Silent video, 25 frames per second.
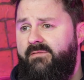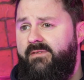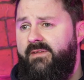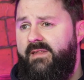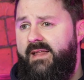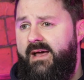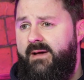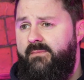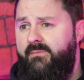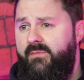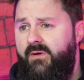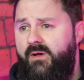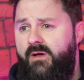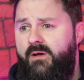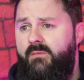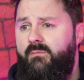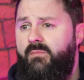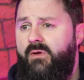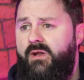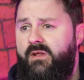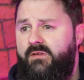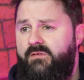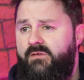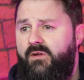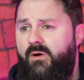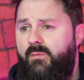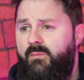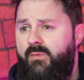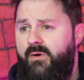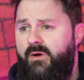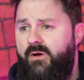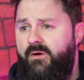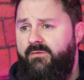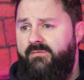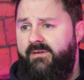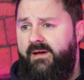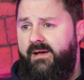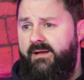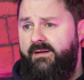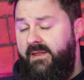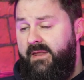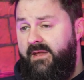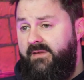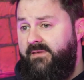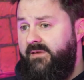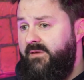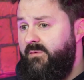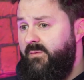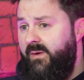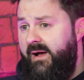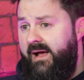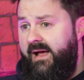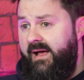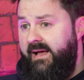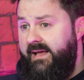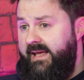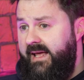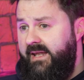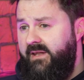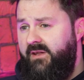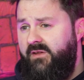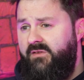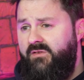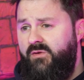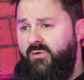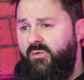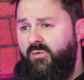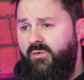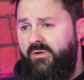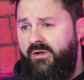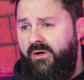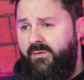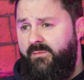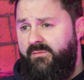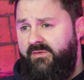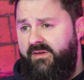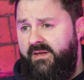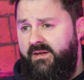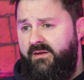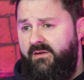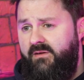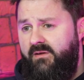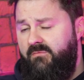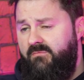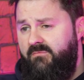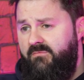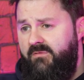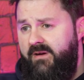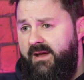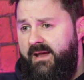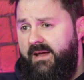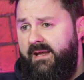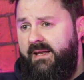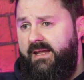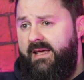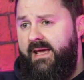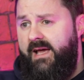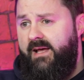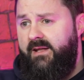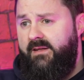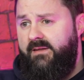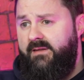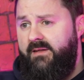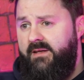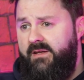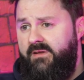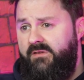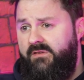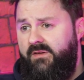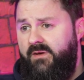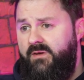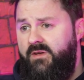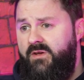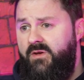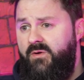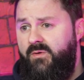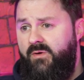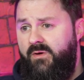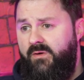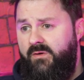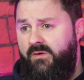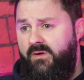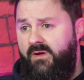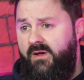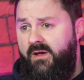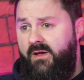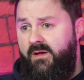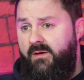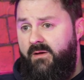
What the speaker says: for them, but it's not perfect. This is where, again, the tool comes in really handy. So you can